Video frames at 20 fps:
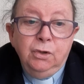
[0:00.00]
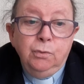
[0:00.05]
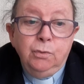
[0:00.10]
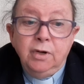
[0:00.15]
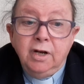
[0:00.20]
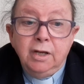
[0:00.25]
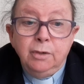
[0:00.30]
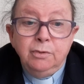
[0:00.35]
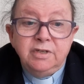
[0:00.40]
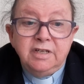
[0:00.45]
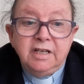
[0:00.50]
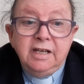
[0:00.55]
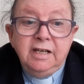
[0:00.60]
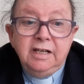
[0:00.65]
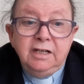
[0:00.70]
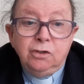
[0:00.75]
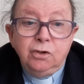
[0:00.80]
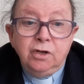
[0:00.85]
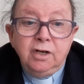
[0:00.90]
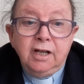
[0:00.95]
When I was
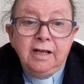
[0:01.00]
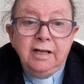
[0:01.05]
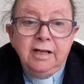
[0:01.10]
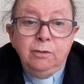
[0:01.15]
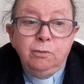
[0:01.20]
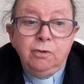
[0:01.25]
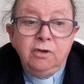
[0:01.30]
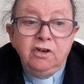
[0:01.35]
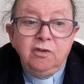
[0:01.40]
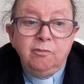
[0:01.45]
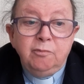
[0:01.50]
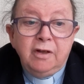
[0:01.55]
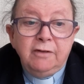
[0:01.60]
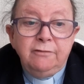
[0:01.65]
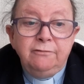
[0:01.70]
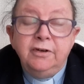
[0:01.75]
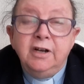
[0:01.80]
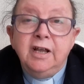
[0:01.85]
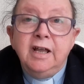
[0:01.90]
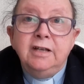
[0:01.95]
eight or nine, one of my
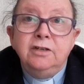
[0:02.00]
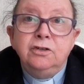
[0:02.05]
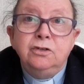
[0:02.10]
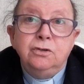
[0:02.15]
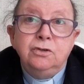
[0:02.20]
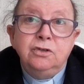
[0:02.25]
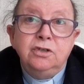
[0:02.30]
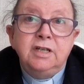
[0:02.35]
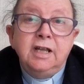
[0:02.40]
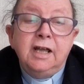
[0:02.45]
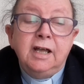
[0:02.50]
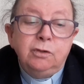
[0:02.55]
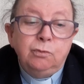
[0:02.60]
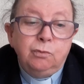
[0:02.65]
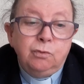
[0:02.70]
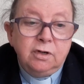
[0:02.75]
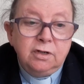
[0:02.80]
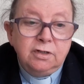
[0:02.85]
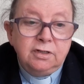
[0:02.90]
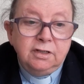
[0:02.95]
friends whose dad
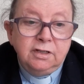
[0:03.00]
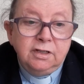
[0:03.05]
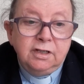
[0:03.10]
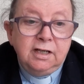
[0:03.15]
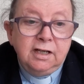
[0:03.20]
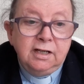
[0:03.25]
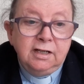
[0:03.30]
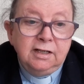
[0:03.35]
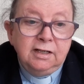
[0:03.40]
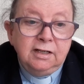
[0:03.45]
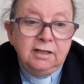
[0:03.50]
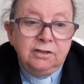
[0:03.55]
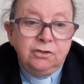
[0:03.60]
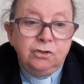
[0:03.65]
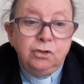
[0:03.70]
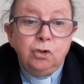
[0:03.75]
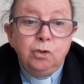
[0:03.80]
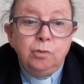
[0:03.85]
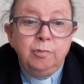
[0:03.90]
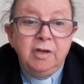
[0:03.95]
worked at the Killoch
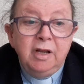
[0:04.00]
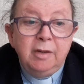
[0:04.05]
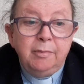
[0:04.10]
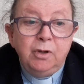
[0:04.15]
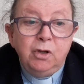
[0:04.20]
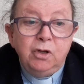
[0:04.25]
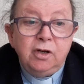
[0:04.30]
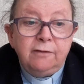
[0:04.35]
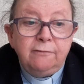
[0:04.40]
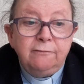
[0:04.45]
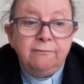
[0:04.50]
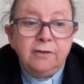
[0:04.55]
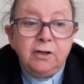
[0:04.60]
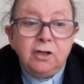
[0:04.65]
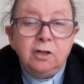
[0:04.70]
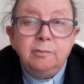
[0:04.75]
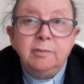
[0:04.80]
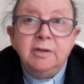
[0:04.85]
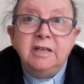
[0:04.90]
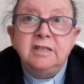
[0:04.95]
told me about a
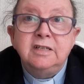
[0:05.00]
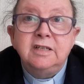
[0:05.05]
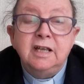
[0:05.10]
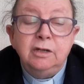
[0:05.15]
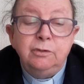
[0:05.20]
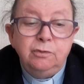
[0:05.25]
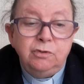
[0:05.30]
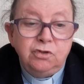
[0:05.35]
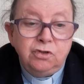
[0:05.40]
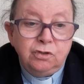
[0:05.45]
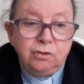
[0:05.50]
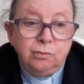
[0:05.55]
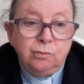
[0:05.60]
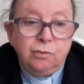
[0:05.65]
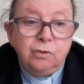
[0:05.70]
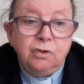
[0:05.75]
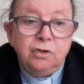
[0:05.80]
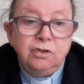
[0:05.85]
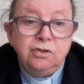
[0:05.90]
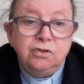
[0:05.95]
film he said we should
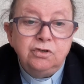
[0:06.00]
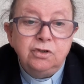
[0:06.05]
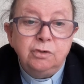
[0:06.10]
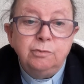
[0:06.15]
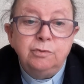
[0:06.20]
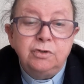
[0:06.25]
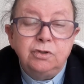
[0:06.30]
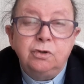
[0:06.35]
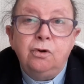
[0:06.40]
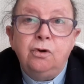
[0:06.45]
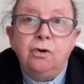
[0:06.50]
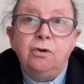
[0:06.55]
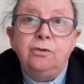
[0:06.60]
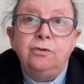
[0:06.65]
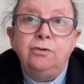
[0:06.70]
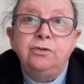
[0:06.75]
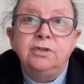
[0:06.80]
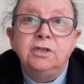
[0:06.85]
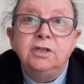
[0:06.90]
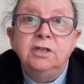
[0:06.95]
watch. It was
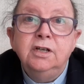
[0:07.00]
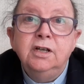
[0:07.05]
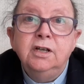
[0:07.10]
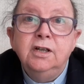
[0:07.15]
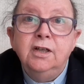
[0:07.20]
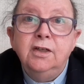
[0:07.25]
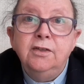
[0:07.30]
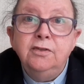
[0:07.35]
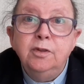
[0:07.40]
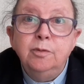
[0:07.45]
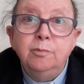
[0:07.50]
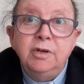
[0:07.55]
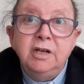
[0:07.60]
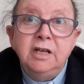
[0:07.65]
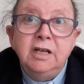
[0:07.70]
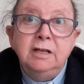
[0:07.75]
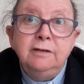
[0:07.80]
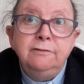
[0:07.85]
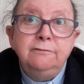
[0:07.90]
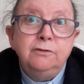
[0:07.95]
called The
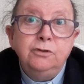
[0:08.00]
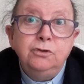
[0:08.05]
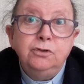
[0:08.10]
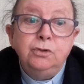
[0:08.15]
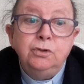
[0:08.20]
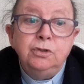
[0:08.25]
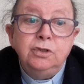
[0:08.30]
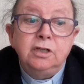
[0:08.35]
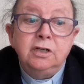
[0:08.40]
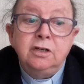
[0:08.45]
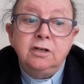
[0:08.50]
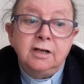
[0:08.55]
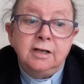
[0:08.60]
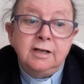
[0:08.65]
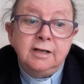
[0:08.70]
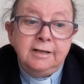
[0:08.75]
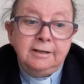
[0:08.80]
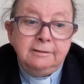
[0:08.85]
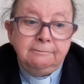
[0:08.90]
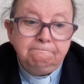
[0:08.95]
Brave Don't
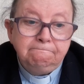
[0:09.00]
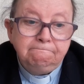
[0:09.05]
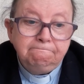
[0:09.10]
Cry.